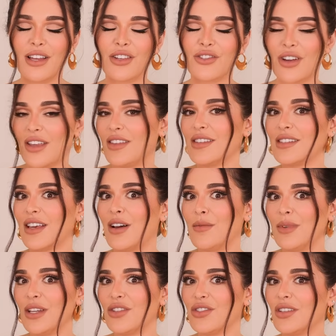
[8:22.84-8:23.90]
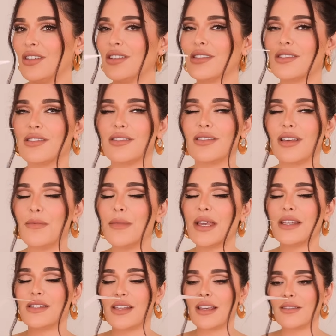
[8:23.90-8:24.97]
try this combination. It's
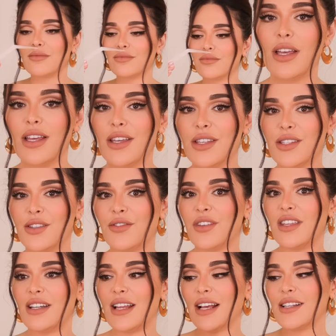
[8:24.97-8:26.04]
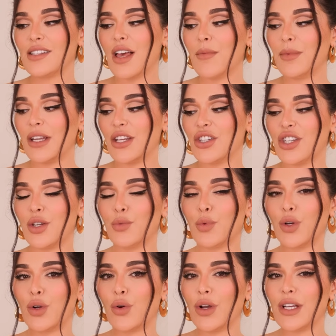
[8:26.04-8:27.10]
amazing. So for the next combination,
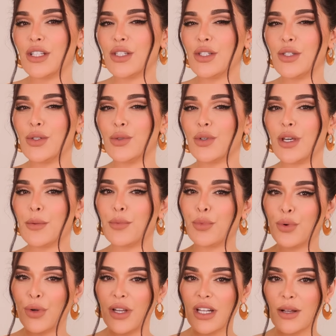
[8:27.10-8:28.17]
we're going to do Capri